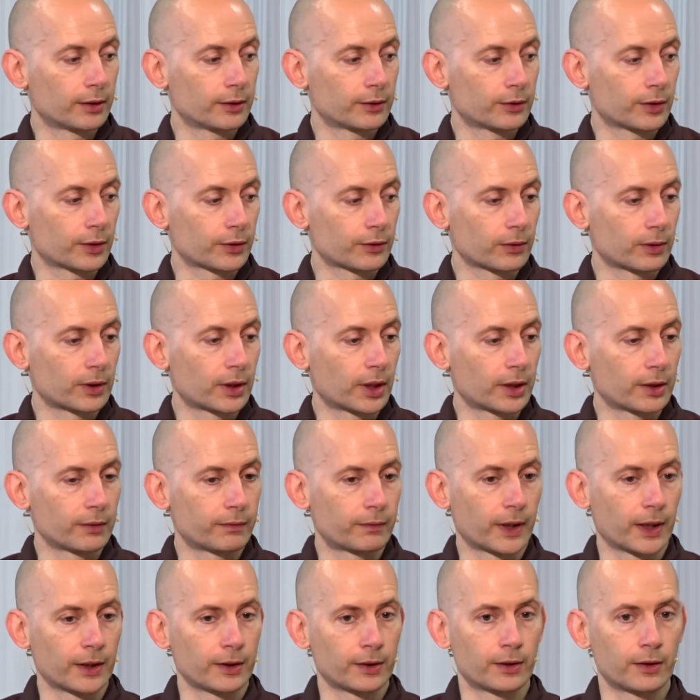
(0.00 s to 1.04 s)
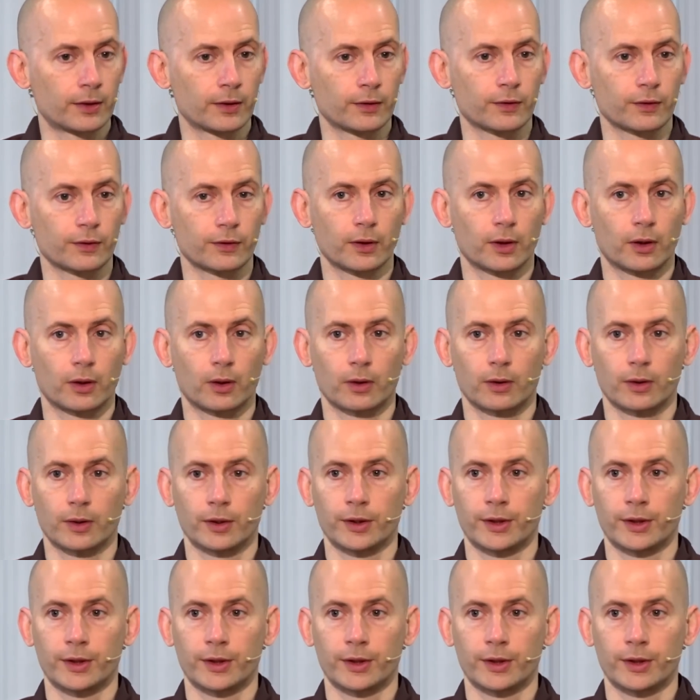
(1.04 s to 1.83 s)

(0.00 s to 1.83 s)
just to clarify, this is not